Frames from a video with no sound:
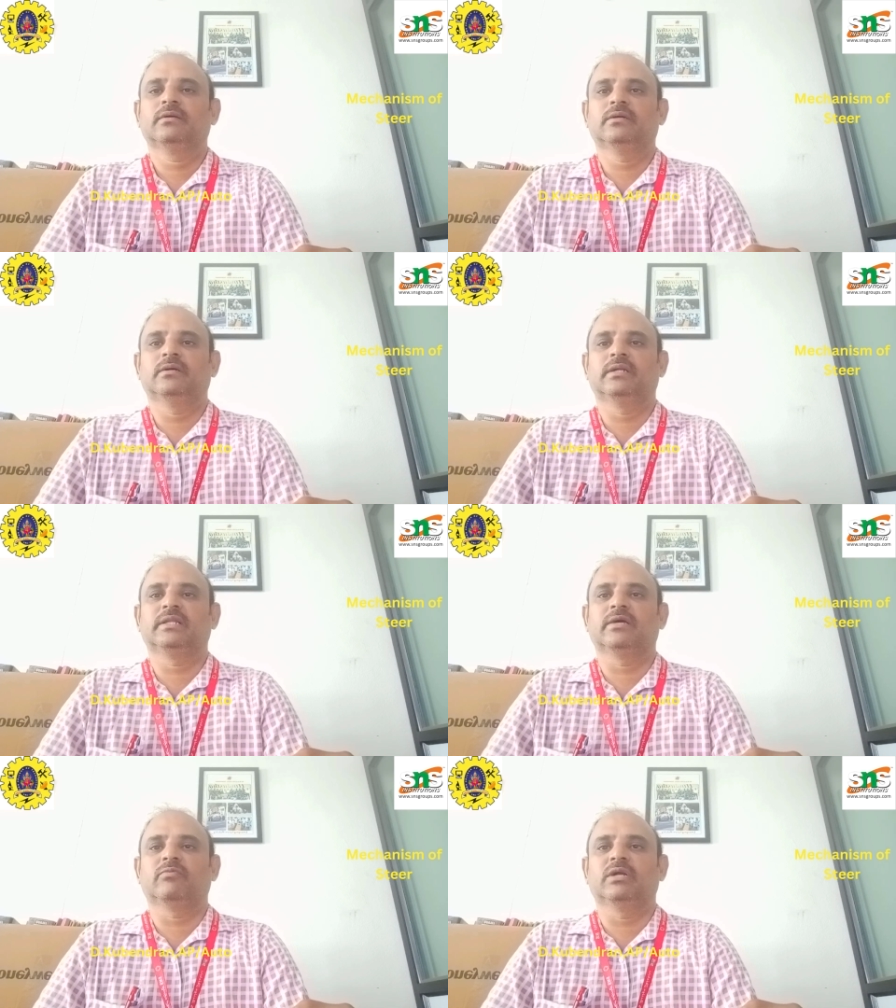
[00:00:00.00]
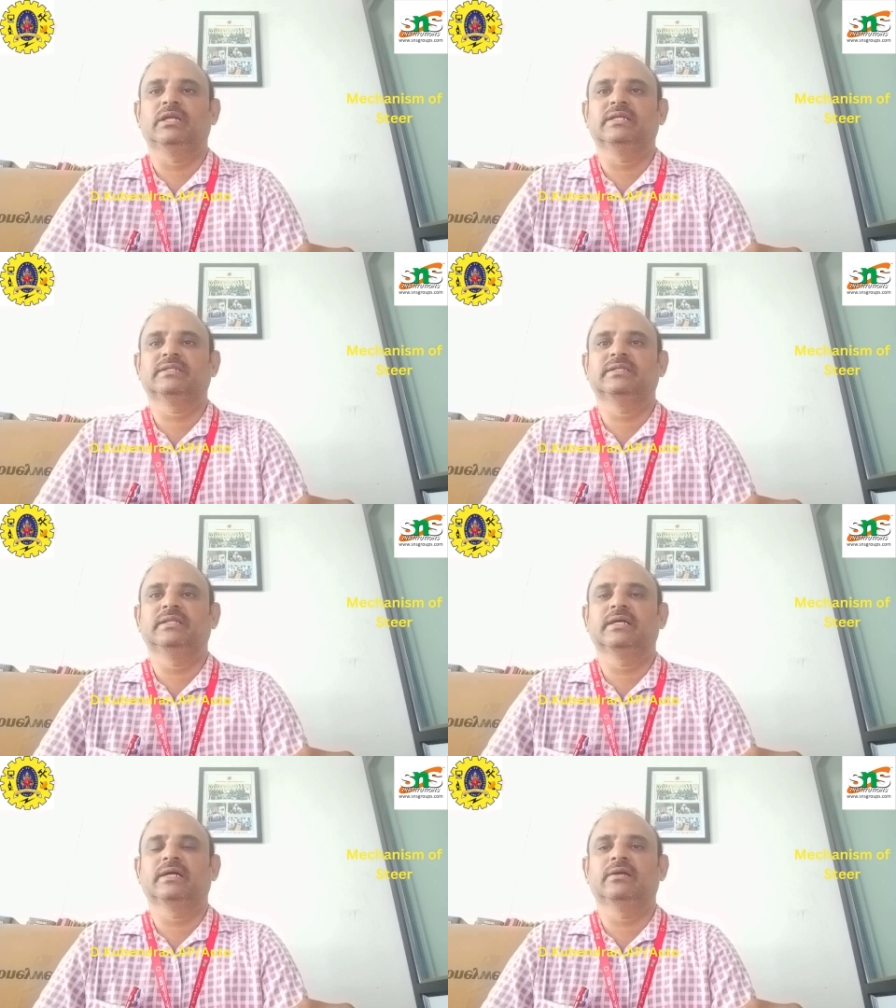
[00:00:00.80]
Another one is
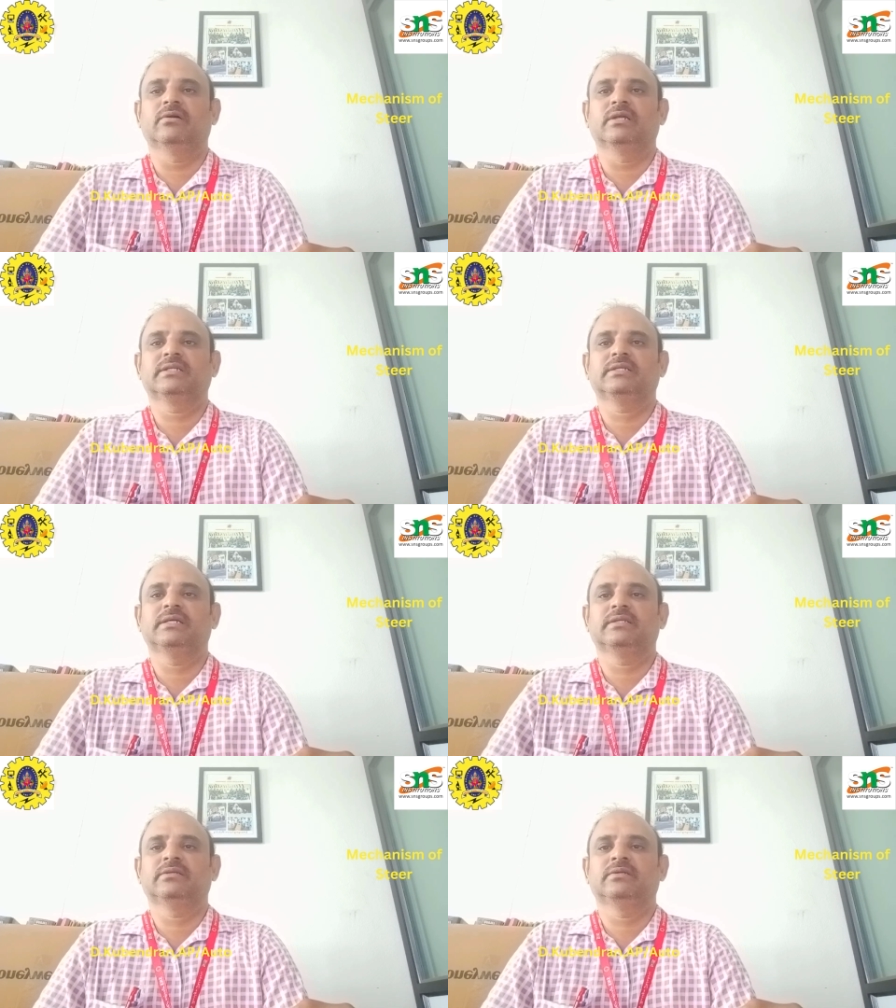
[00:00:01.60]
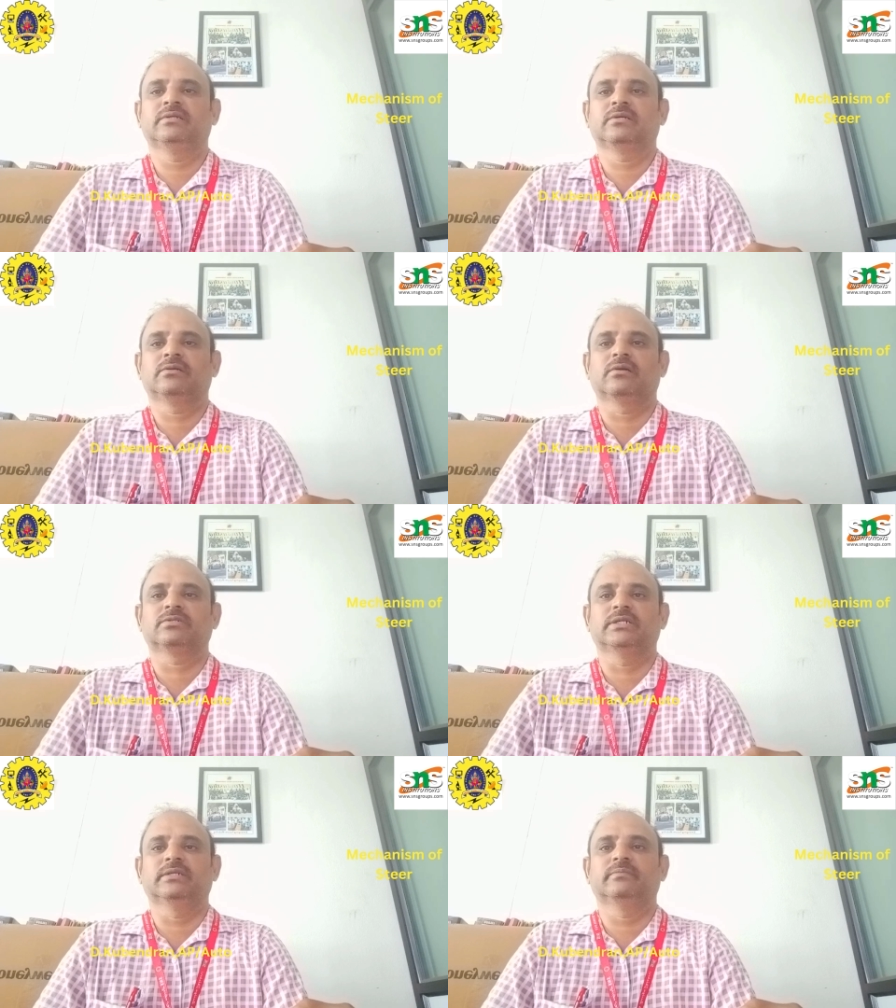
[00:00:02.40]
the hydraulic
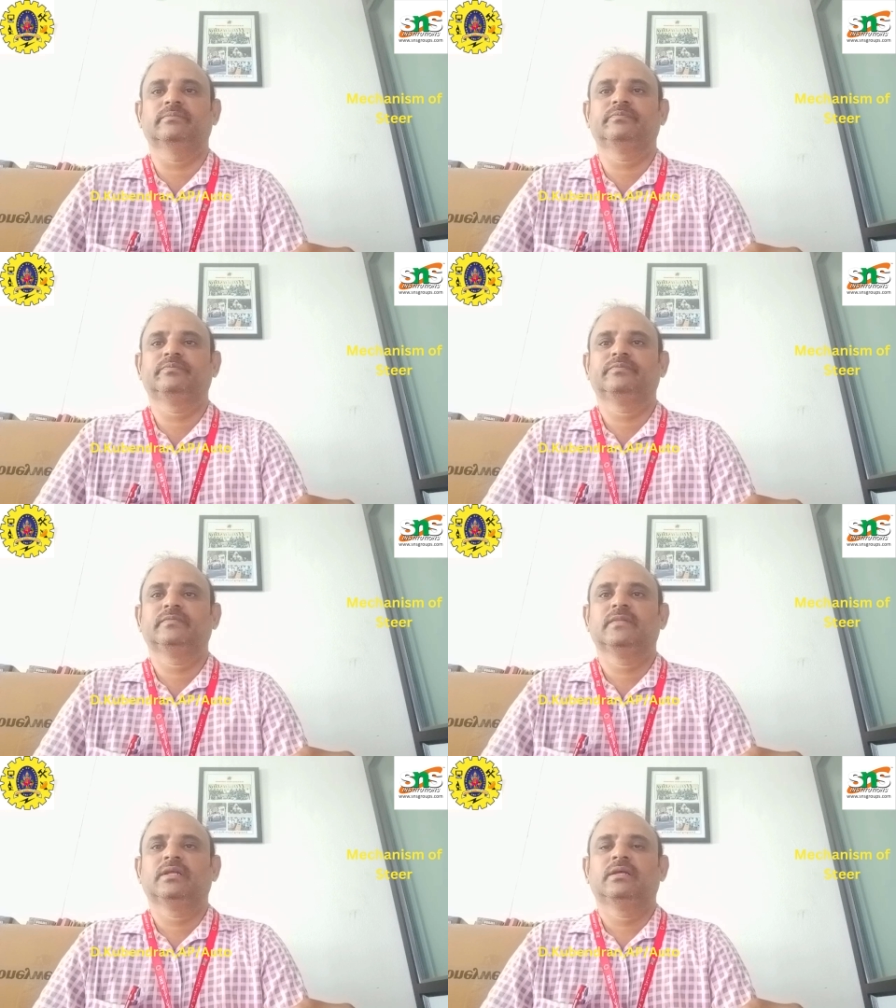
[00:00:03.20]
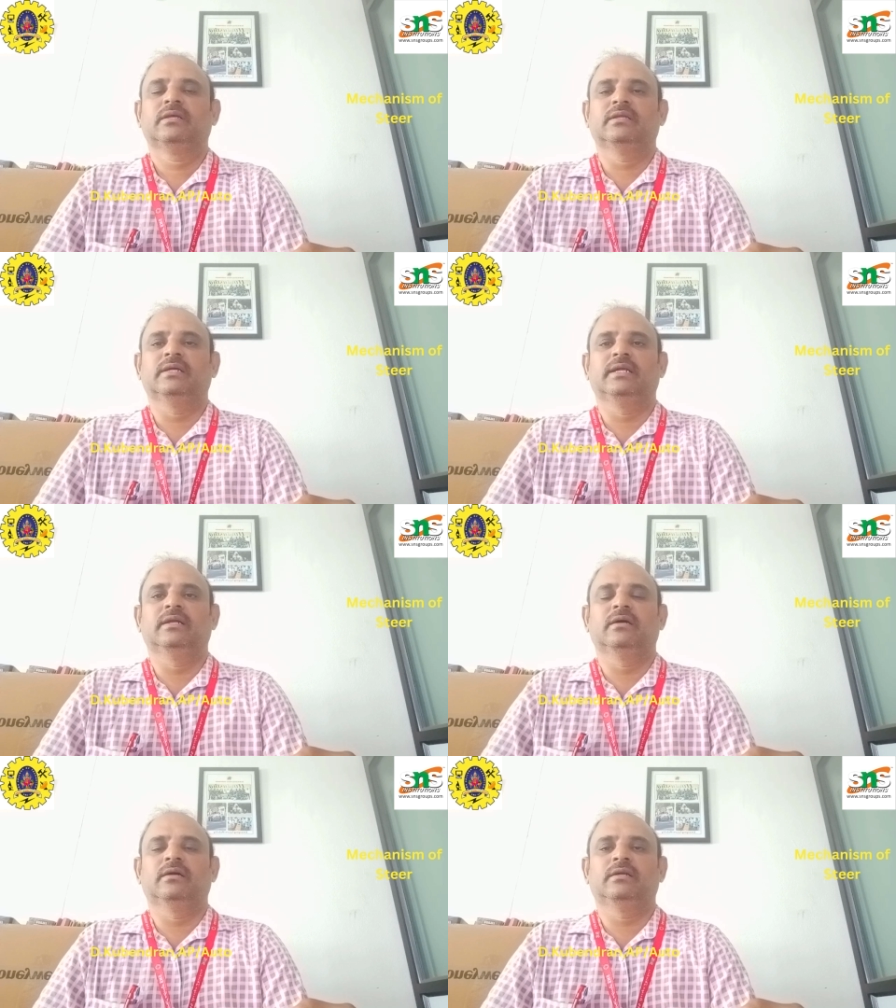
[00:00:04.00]
torsion.
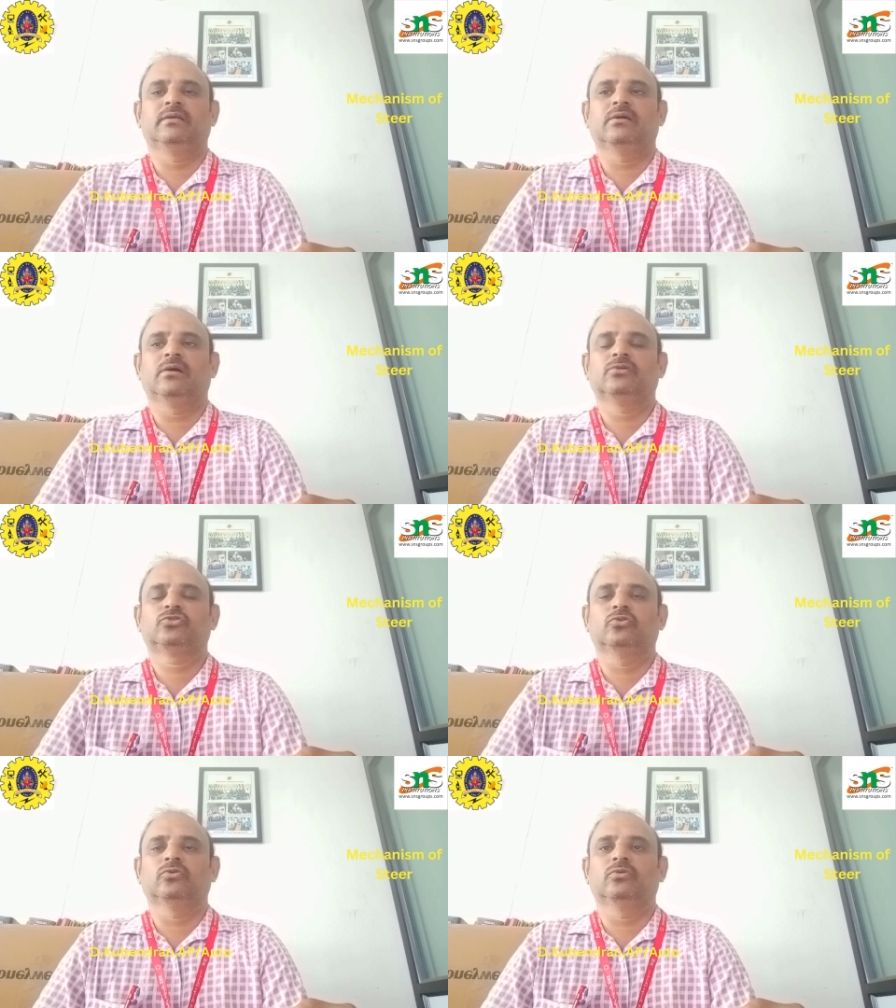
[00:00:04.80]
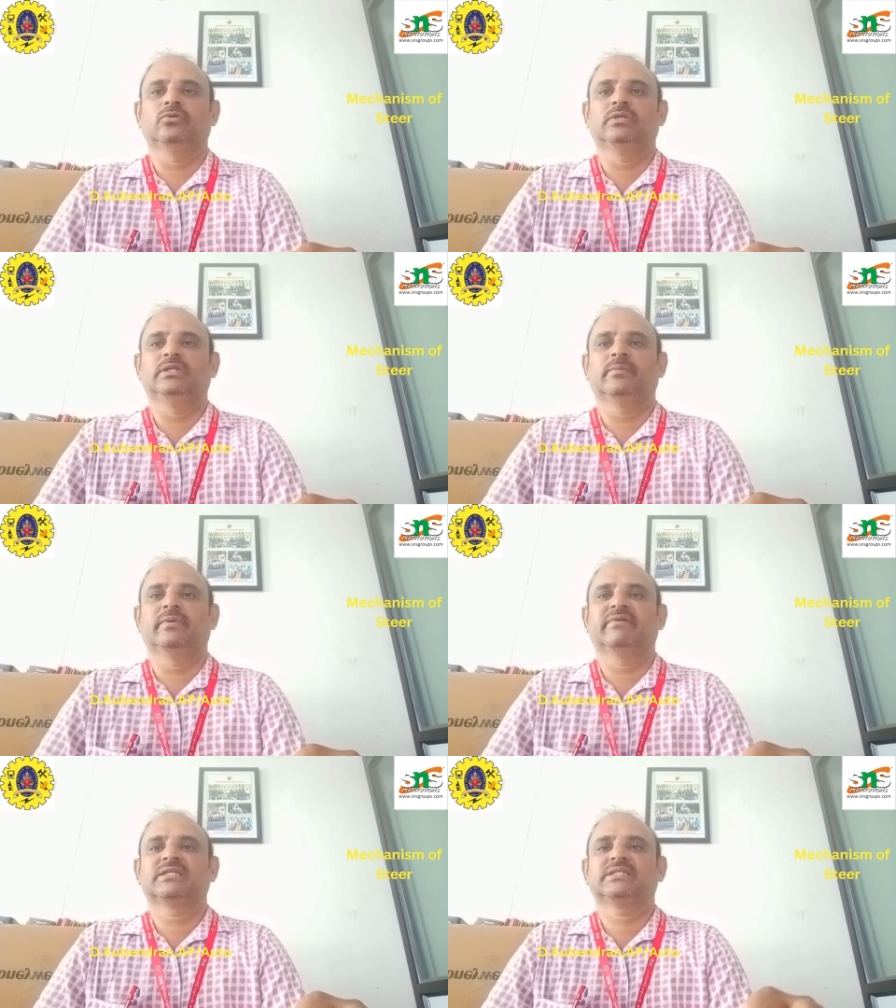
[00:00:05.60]
It also in the
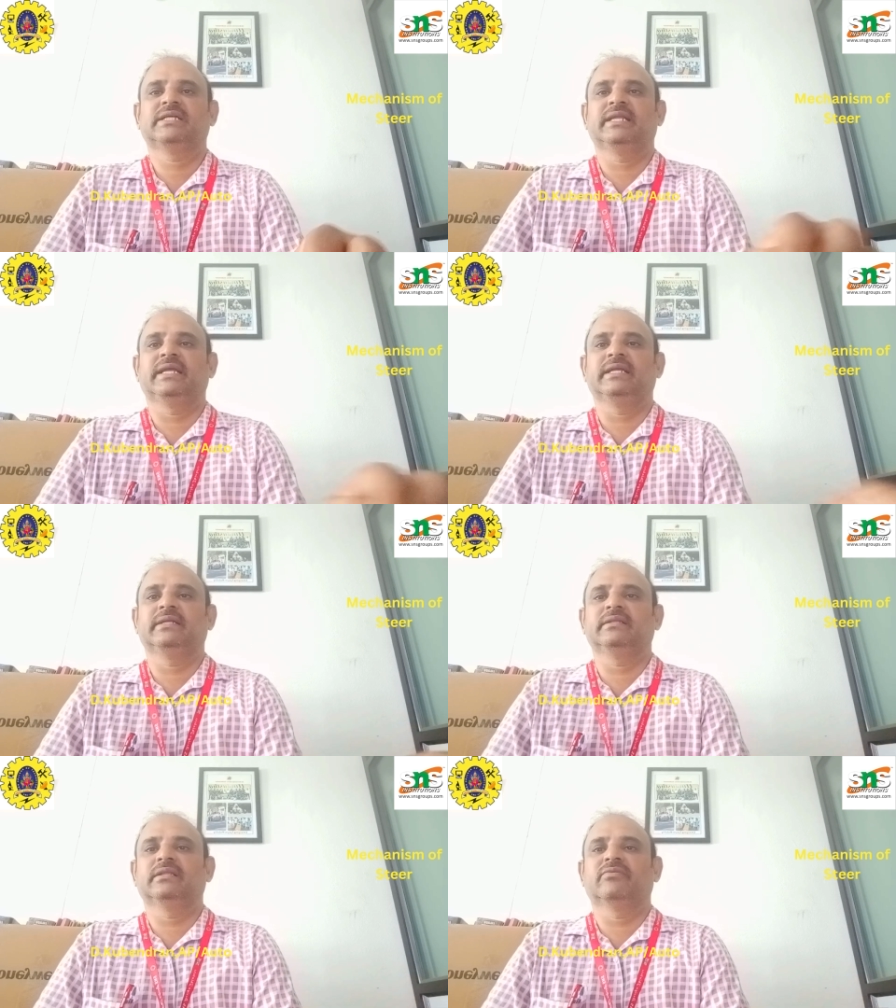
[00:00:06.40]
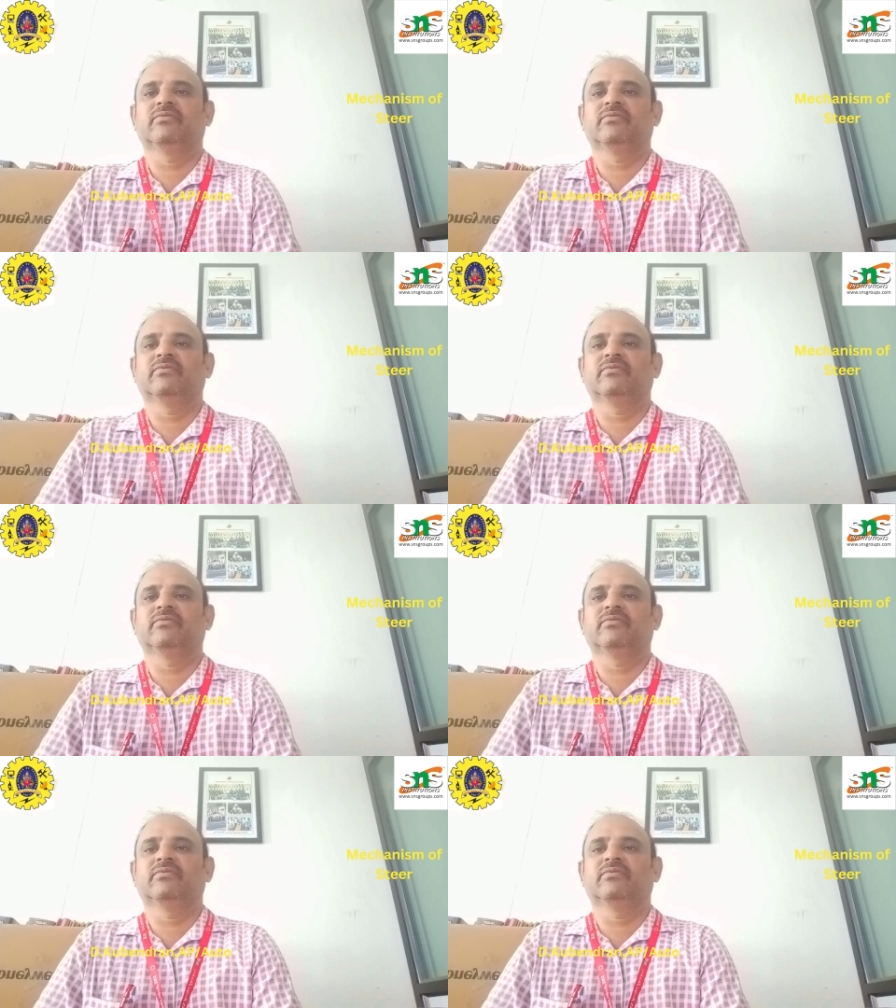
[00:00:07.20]
power steering, the